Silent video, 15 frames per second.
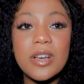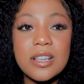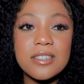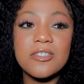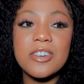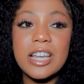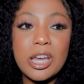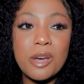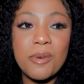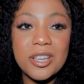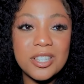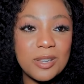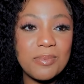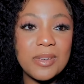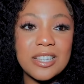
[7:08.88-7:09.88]
was really a
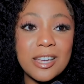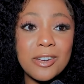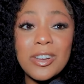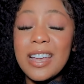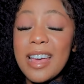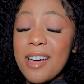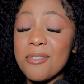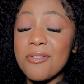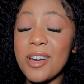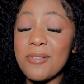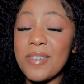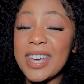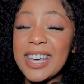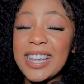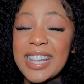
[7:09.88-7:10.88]
masterpiece. I really had fun
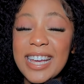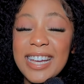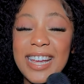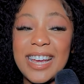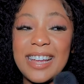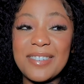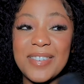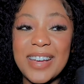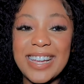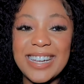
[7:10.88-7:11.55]
making that. I had fun.